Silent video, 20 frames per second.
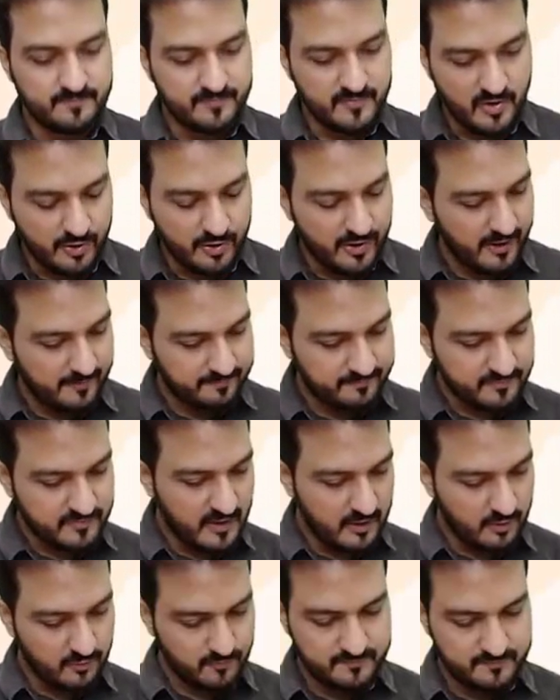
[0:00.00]
Okay,
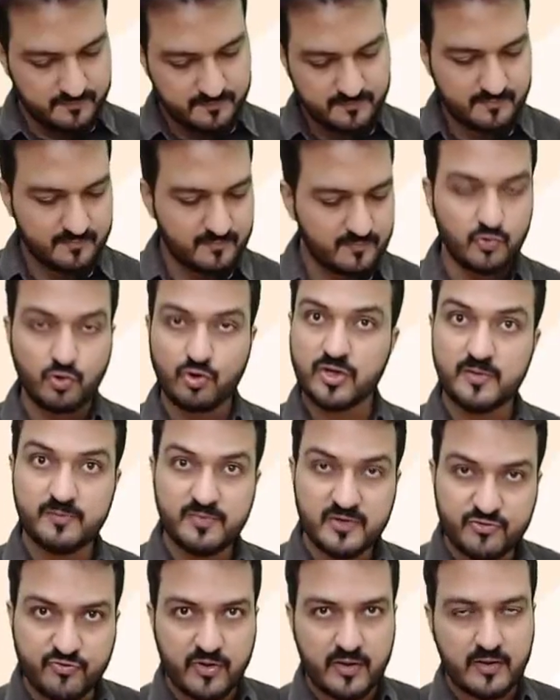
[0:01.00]
now note number
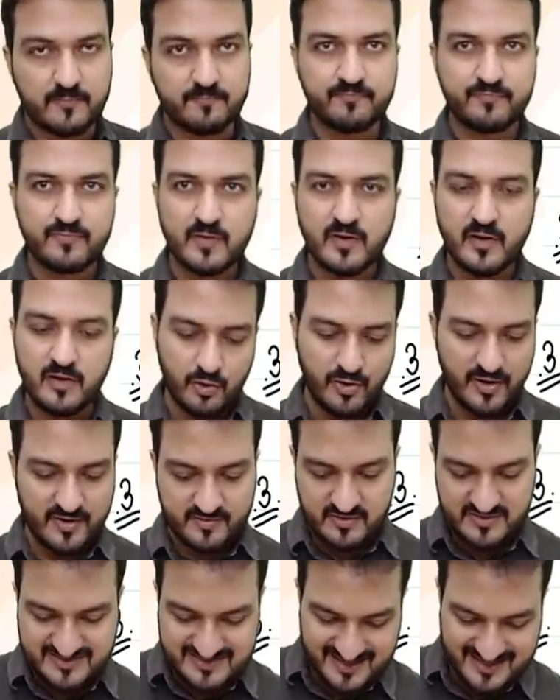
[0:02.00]
3. Look at
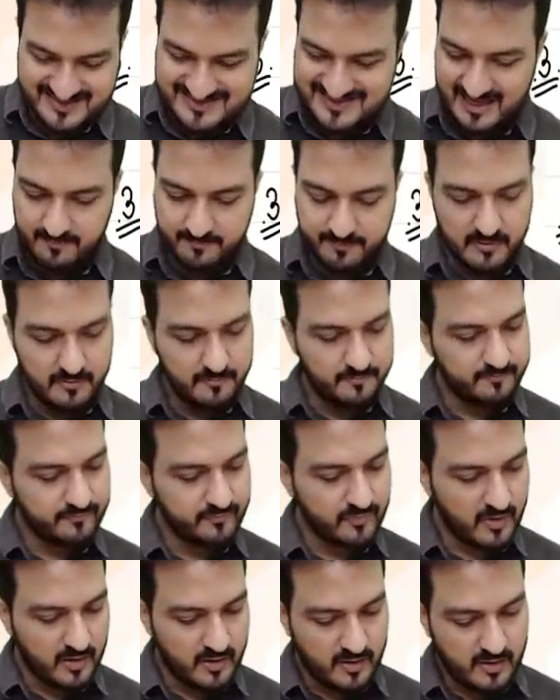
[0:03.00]
this example.
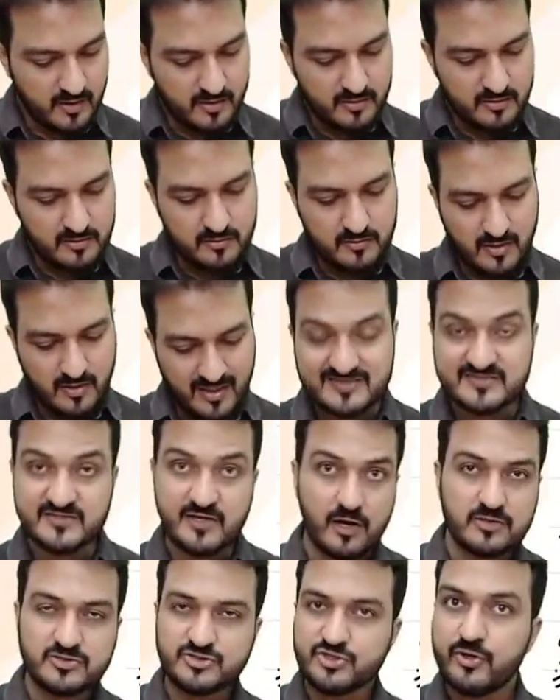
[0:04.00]
It is
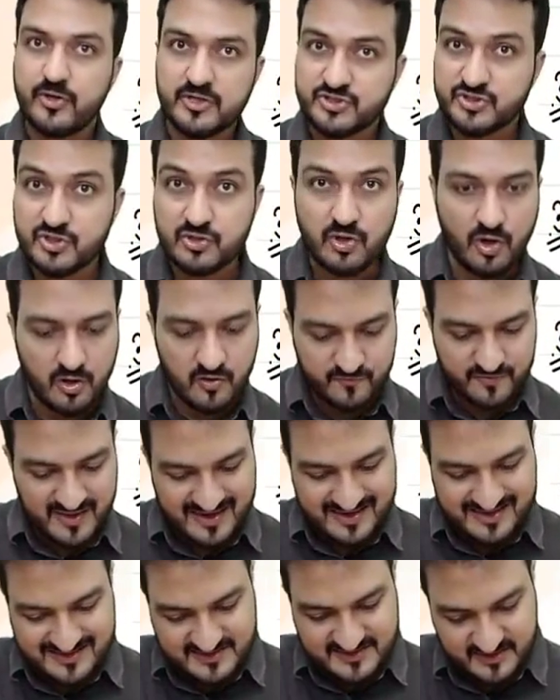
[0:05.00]
continuation of
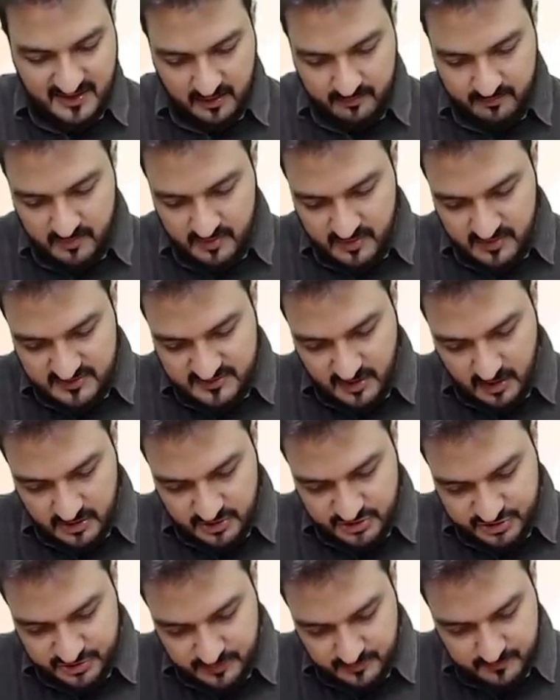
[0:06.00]
that same
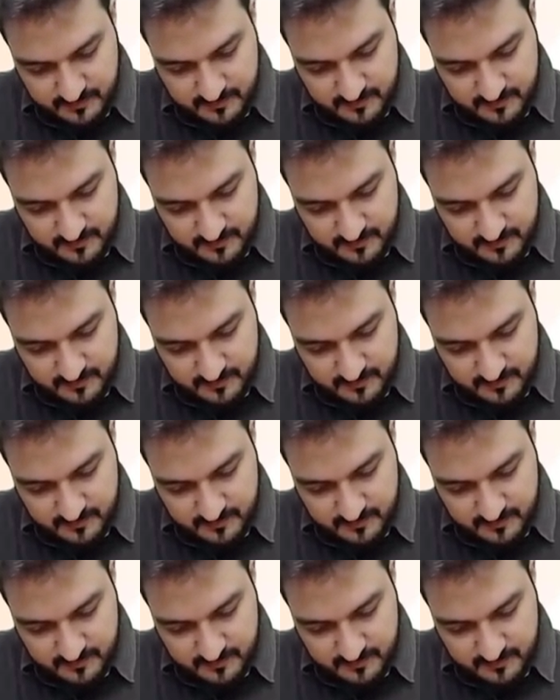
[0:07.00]
discussion.